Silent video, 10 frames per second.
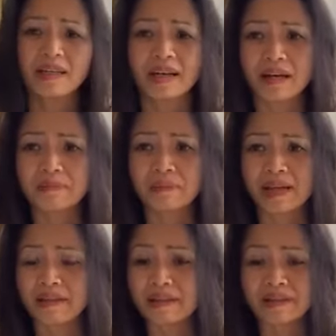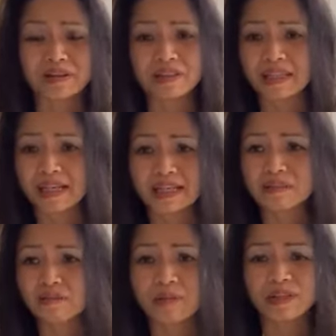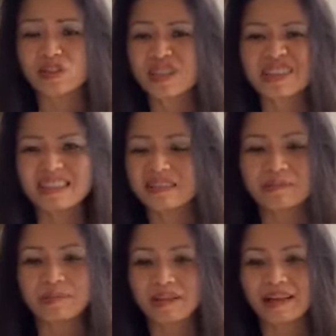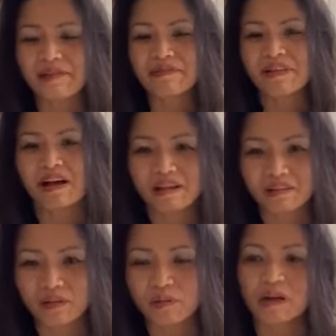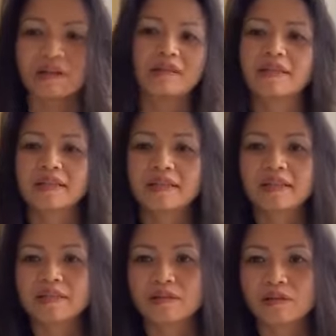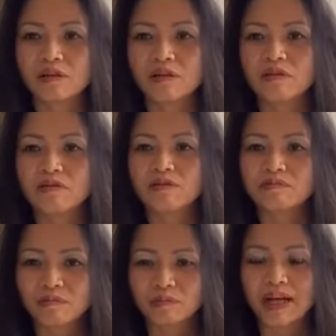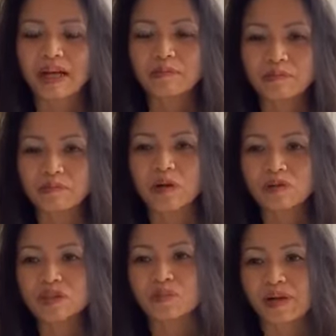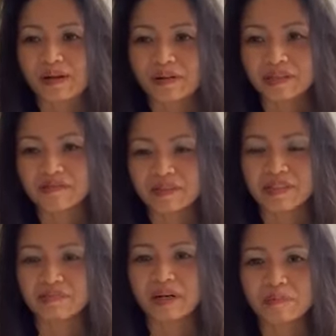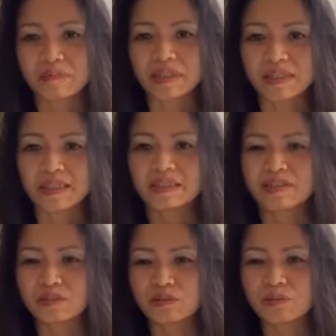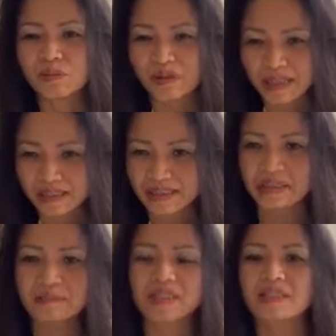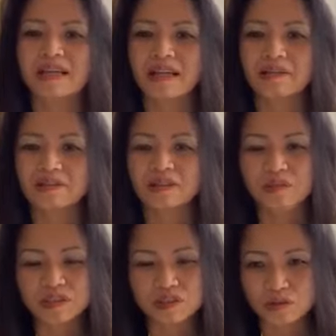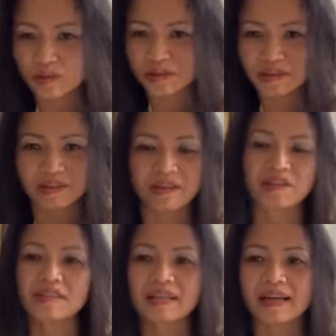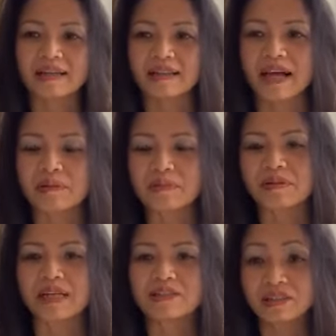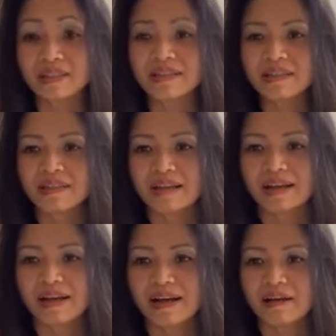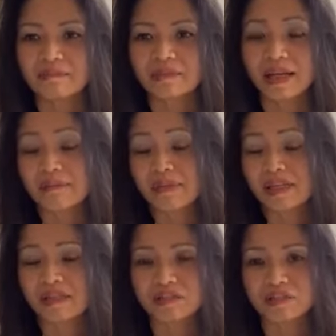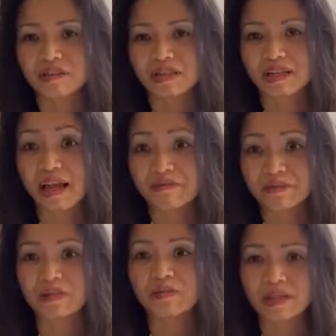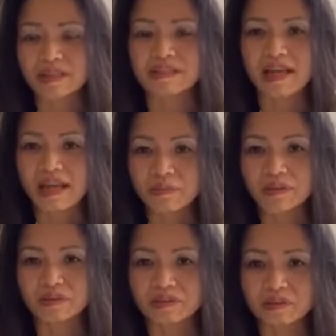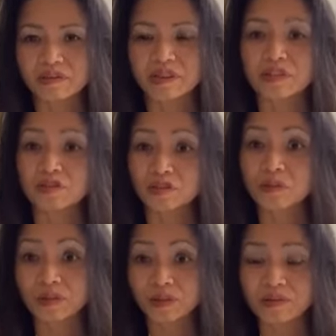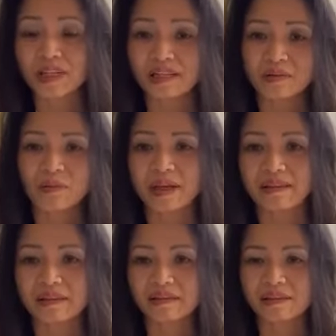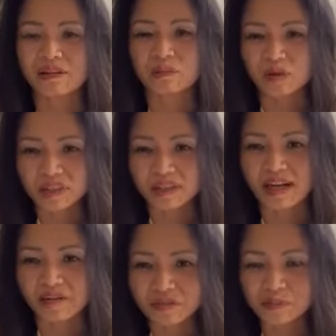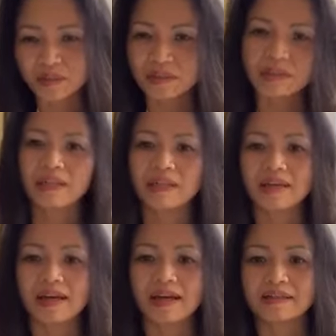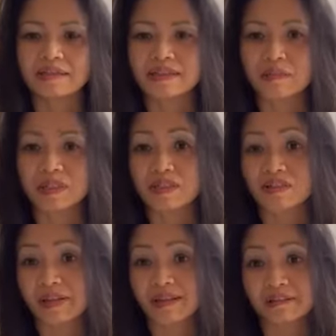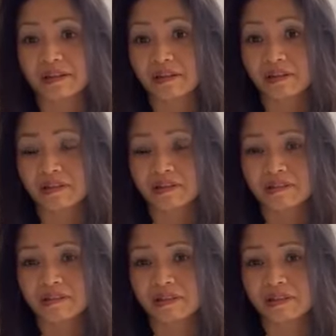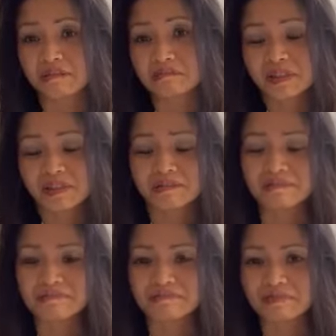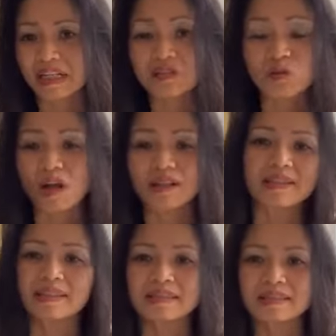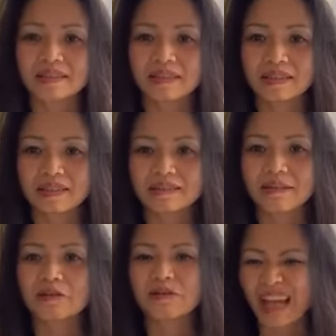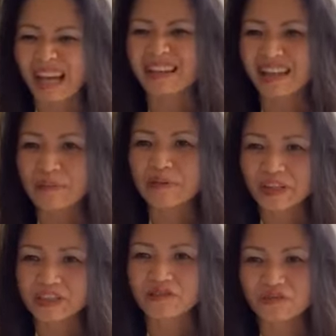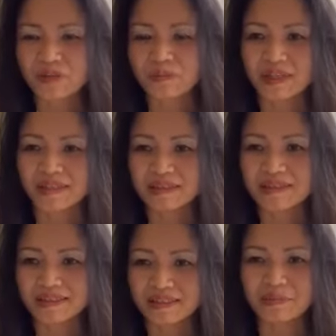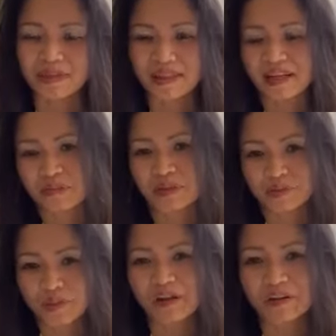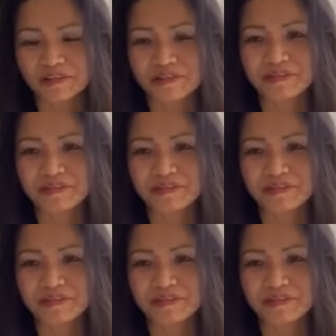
Um, and then there are days when you just need to be that fly on the wall. So what I'm most proud of is my ability to bring teams together to ensure that there's that collaboration um, and making sure that everyone is able to contribute in a way that they're most comfortable uh, to demonstrate their, their you know, best qualities. So that collaboration for me is, is something that I'm most proud of.